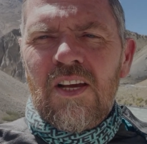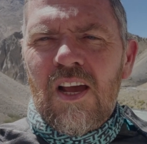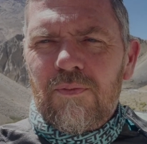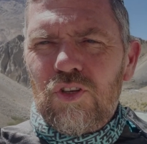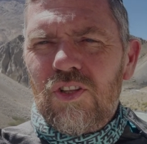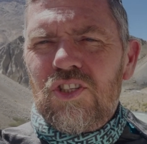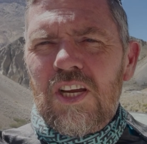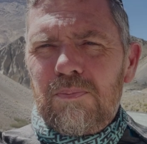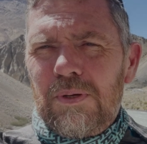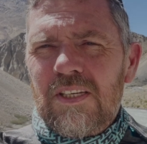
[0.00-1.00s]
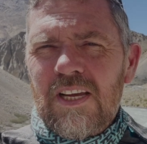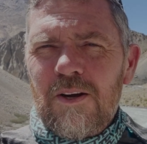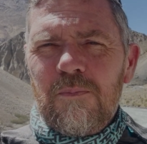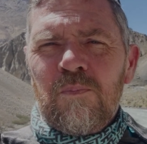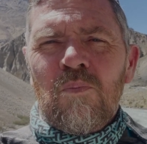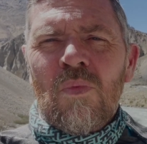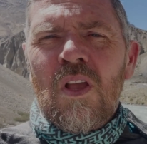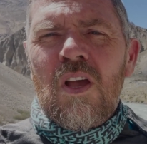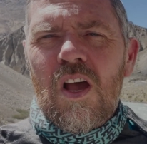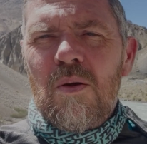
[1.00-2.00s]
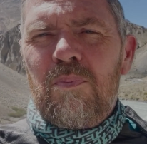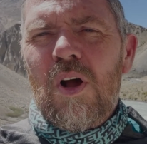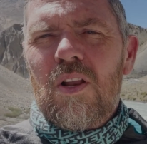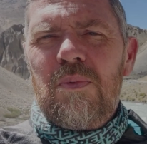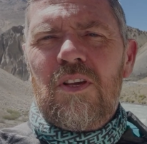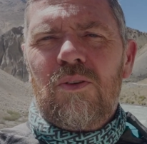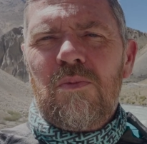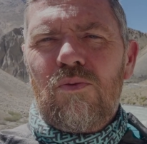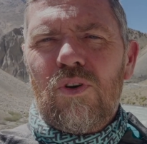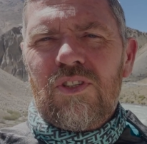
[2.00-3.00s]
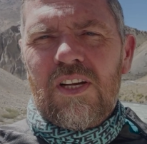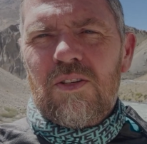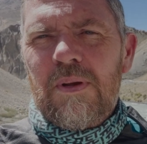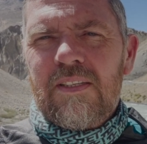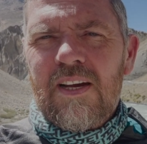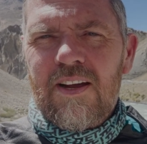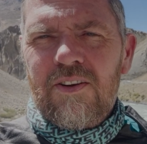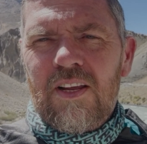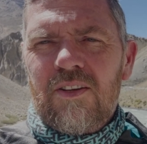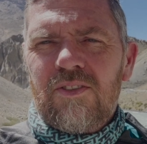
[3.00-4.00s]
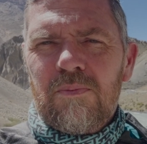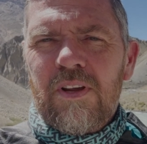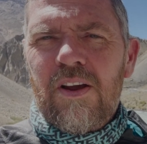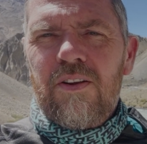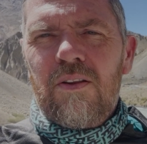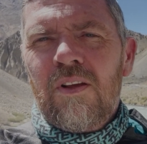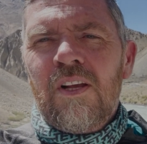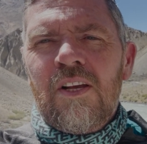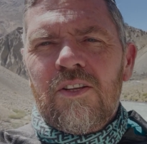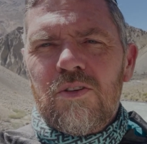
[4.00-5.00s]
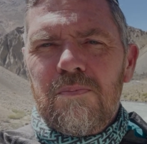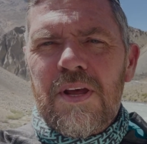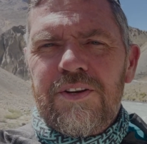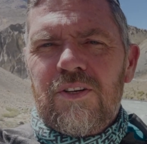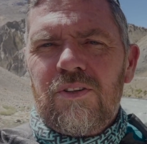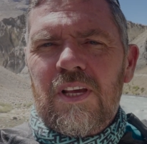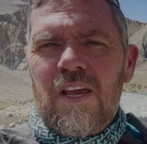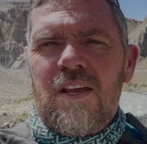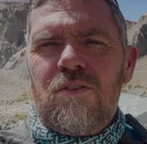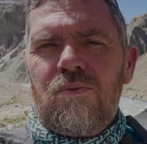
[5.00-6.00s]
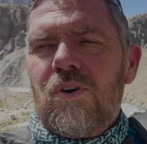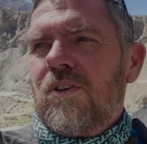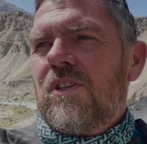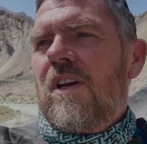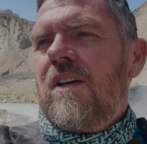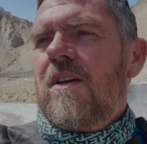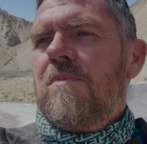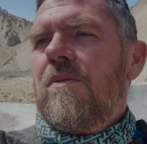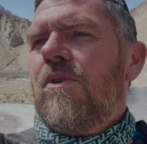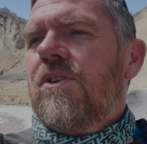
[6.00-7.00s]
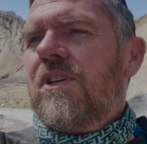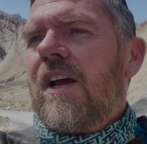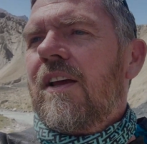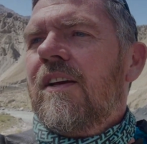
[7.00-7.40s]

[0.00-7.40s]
I've took the chest piece out, partly because my rucksack's a bit tight on it, because I'm carrying some medical kit in my rucksack.